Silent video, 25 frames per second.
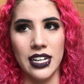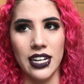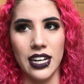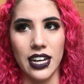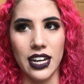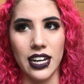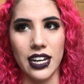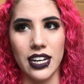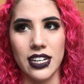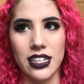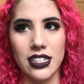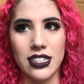
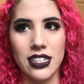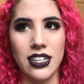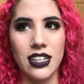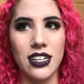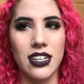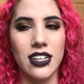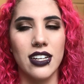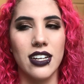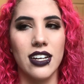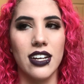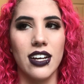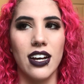and
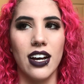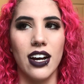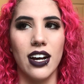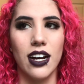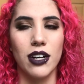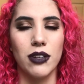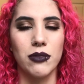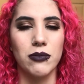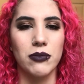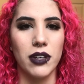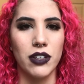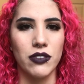
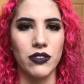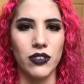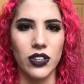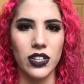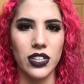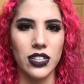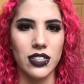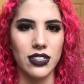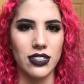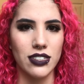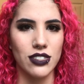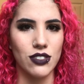I
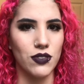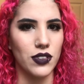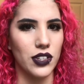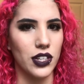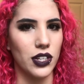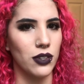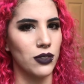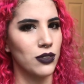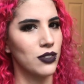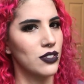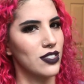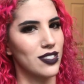feel this
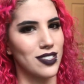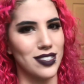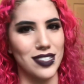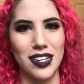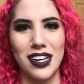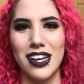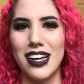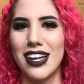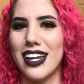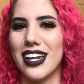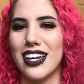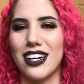video just
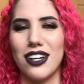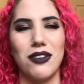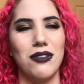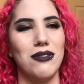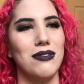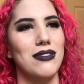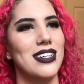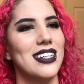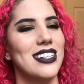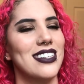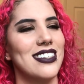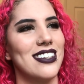
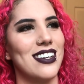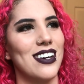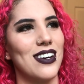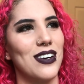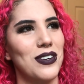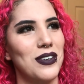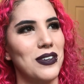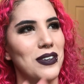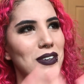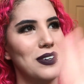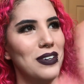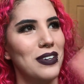went a
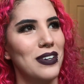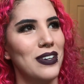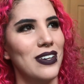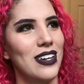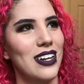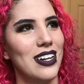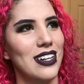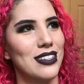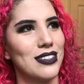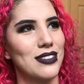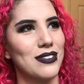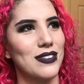
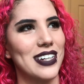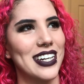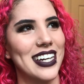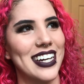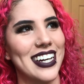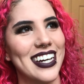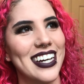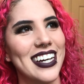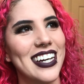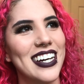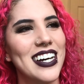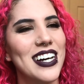whole other
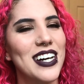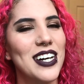way.